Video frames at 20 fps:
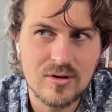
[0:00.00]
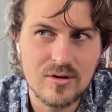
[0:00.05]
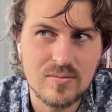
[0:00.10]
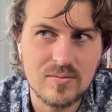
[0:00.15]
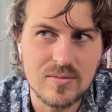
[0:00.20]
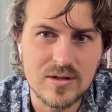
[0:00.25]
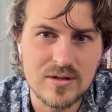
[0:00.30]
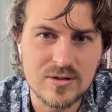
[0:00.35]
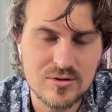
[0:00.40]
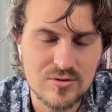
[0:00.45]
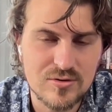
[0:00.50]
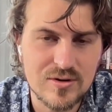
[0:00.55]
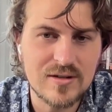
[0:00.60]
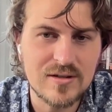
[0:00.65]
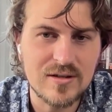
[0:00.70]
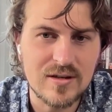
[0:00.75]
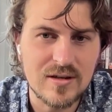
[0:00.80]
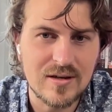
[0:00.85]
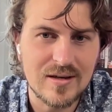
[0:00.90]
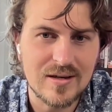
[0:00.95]
be
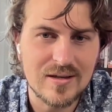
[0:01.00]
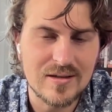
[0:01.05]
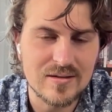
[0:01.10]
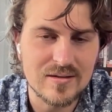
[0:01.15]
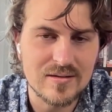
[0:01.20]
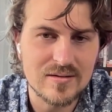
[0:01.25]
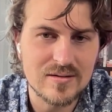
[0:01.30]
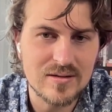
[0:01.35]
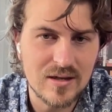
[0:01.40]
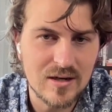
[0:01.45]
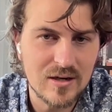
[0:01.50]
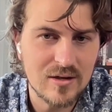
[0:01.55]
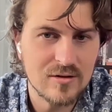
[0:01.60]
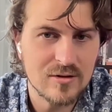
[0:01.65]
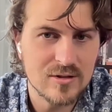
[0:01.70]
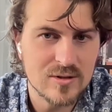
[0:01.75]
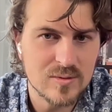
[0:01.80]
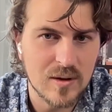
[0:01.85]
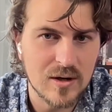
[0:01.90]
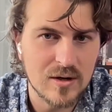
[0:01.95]
stricter in setting
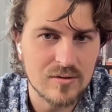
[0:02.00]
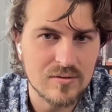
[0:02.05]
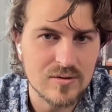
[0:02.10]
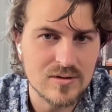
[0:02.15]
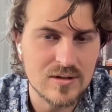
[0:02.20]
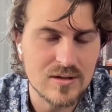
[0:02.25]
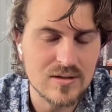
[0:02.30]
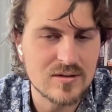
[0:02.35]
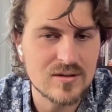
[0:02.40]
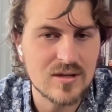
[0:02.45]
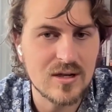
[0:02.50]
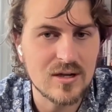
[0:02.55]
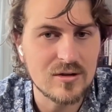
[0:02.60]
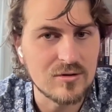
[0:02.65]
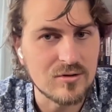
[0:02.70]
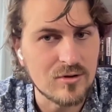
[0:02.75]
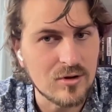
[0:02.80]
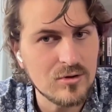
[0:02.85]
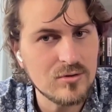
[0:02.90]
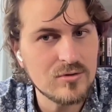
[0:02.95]
those boundaries and
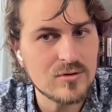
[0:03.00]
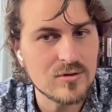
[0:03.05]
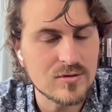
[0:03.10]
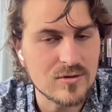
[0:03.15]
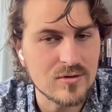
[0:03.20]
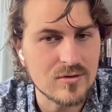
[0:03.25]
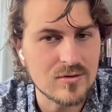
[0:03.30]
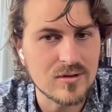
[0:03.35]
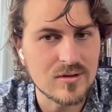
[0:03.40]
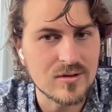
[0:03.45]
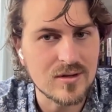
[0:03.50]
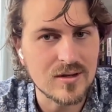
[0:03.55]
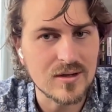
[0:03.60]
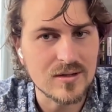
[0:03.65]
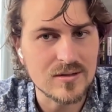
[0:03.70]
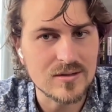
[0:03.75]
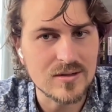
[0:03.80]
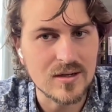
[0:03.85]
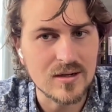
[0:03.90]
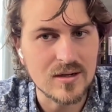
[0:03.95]
saying no to certain
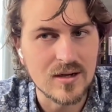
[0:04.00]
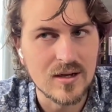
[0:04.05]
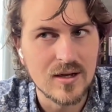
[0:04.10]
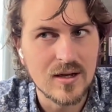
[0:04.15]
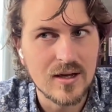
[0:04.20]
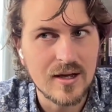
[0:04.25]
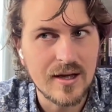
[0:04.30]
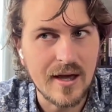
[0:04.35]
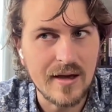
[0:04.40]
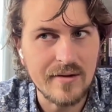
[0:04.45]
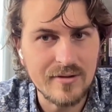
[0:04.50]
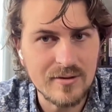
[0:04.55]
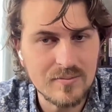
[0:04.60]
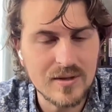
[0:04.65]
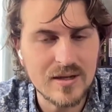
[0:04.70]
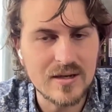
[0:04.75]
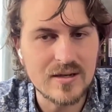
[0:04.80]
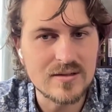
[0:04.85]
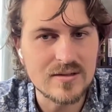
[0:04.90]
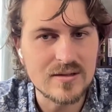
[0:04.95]
things and having
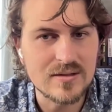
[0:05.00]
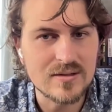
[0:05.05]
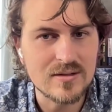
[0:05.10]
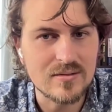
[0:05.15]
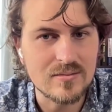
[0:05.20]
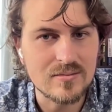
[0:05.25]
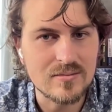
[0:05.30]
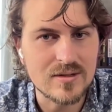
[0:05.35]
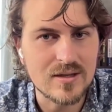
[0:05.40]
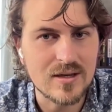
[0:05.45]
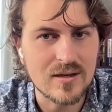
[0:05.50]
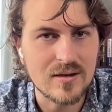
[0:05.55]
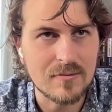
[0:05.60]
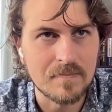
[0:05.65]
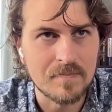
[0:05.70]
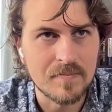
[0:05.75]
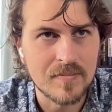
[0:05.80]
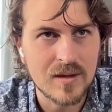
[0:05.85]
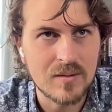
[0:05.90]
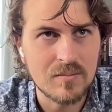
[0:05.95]
better systems and
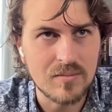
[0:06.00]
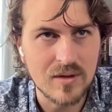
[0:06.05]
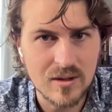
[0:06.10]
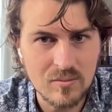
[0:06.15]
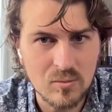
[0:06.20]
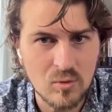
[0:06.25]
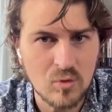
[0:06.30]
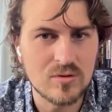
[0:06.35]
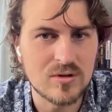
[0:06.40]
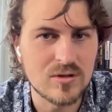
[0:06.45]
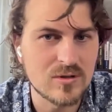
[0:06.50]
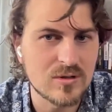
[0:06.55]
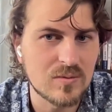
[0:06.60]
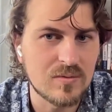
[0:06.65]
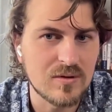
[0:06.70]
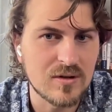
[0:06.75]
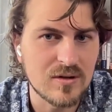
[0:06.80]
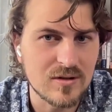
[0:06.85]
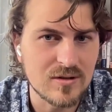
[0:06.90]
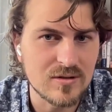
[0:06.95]
being more
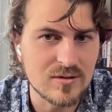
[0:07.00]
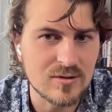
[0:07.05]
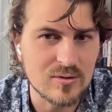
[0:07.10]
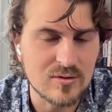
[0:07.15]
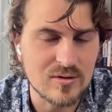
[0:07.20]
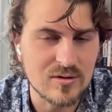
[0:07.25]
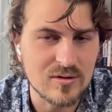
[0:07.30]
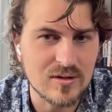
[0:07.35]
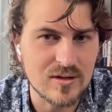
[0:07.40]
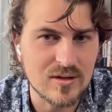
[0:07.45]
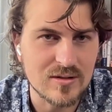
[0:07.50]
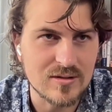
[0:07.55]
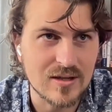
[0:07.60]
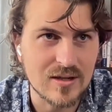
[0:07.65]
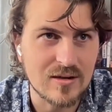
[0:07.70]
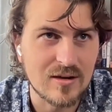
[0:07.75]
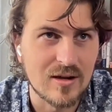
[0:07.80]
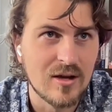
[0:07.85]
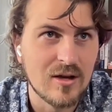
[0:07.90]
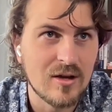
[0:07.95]
disciplined in certain things
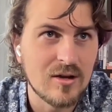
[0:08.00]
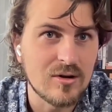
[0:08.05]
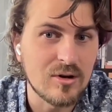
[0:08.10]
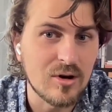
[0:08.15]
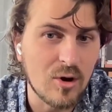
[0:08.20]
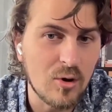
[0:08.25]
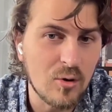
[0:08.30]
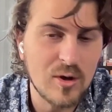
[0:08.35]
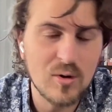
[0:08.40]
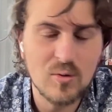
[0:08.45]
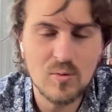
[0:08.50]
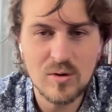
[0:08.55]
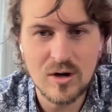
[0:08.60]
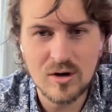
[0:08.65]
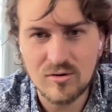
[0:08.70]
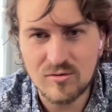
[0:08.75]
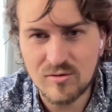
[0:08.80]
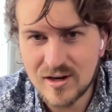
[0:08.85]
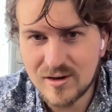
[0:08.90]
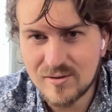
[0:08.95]
and knowing what
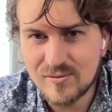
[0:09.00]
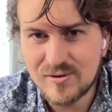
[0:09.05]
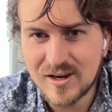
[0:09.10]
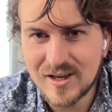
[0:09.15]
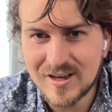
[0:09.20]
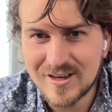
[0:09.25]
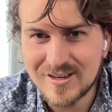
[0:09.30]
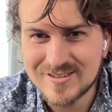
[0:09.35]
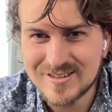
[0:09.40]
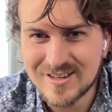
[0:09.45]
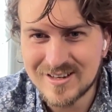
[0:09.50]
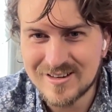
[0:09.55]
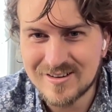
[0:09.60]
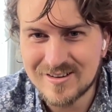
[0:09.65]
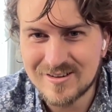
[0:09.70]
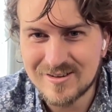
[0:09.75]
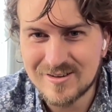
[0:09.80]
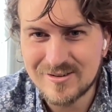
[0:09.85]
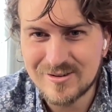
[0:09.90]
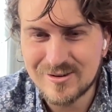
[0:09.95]
are red flags
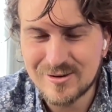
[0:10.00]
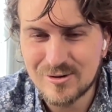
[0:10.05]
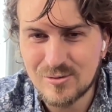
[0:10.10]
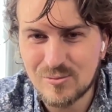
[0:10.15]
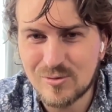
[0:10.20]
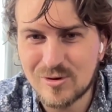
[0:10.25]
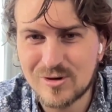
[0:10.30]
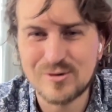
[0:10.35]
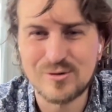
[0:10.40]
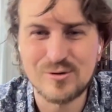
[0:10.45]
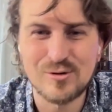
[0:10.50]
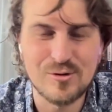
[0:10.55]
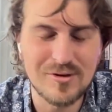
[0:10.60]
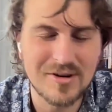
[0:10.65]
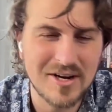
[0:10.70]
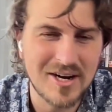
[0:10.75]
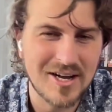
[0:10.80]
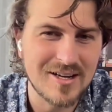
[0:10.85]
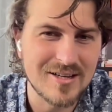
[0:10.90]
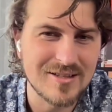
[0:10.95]
and what are good
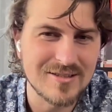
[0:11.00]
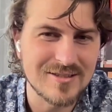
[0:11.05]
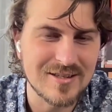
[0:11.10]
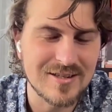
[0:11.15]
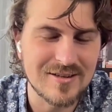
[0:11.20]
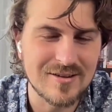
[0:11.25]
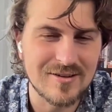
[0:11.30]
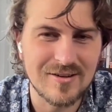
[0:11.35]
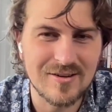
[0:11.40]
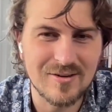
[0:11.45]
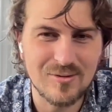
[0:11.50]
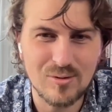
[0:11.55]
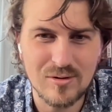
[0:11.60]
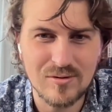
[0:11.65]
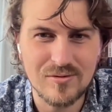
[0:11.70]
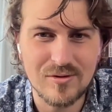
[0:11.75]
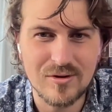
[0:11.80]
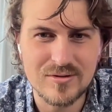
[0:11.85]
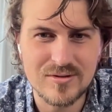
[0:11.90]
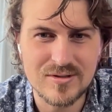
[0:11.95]
clients and all
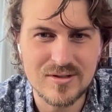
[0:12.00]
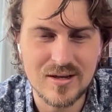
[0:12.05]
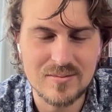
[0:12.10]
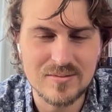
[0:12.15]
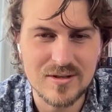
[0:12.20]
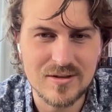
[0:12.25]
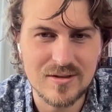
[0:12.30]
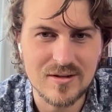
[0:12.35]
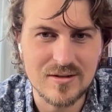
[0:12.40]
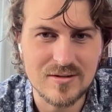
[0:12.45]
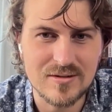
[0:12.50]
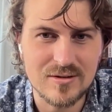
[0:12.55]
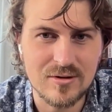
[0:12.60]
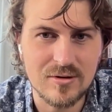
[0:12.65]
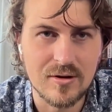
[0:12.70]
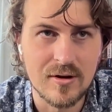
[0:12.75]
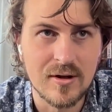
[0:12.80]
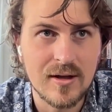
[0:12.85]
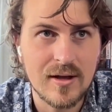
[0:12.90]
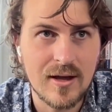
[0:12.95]
of those types of things.
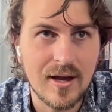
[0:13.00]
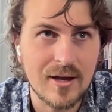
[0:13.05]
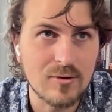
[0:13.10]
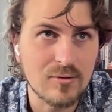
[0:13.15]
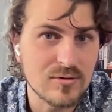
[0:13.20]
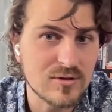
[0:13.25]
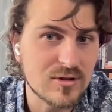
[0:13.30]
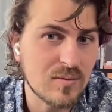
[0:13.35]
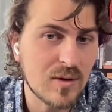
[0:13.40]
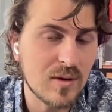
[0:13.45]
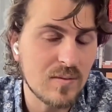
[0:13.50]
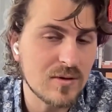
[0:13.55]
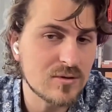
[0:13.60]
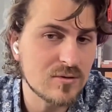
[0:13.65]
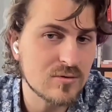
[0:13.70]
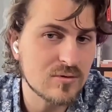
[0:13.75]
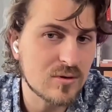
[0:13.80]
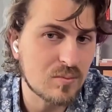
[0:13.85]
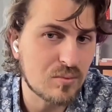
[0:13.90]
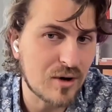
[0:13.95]
So, and also maybe it's
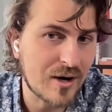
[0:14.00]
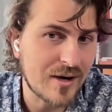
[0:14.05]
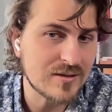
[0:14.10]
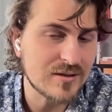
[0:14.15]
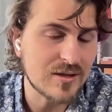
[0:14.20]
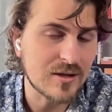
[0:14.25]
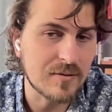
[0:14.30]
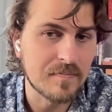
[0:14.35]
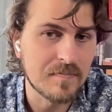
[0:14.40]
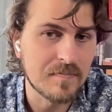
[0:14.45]
also pricing.